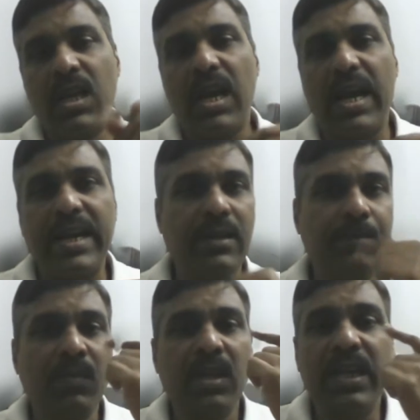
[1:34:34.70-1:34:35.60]
and
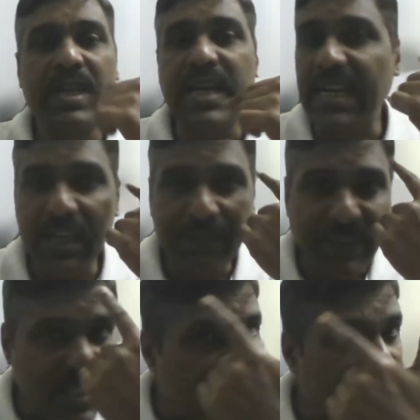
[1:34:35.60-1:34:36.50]
it
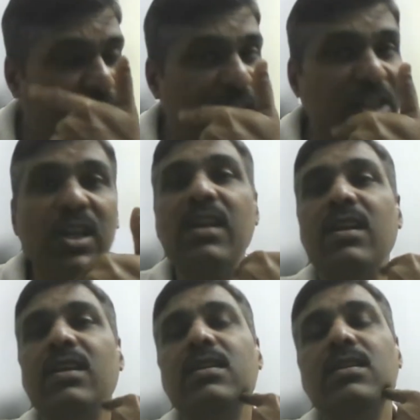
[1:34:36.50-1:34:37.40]
identifies the
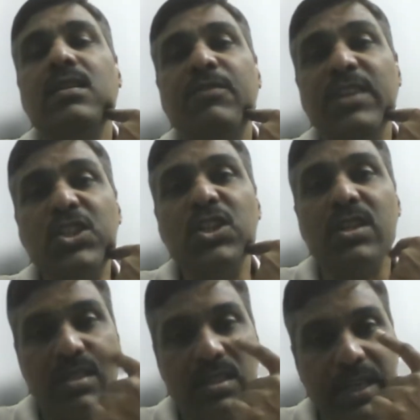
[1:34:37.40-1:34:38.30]
facial
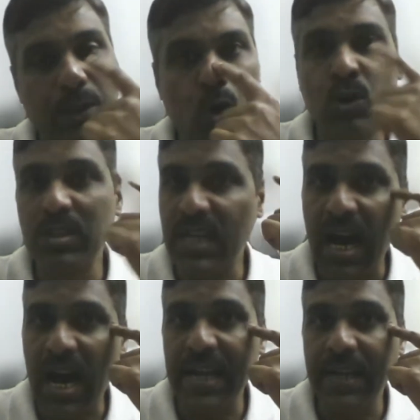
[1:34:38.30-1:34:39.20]
features, the nose, the
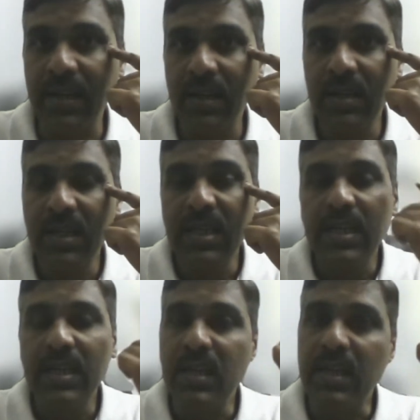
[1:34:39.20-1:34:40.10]
eye.
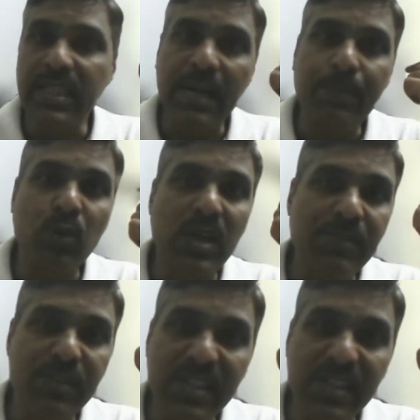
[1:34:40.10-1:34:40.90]
There are programs